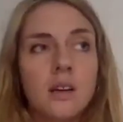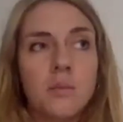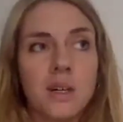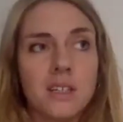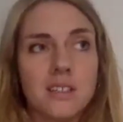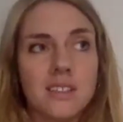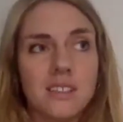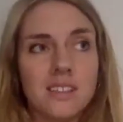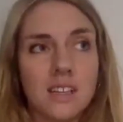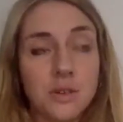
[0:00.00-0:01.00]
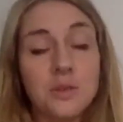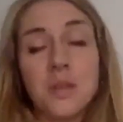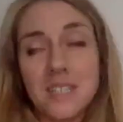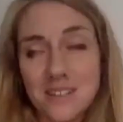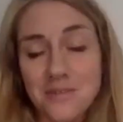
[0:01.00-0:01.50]
but it could
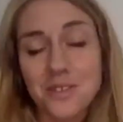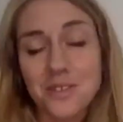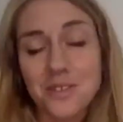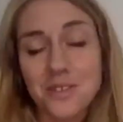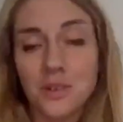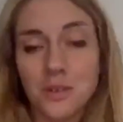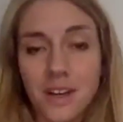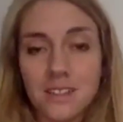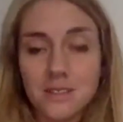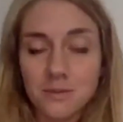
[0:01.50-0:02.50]
be different. You're right.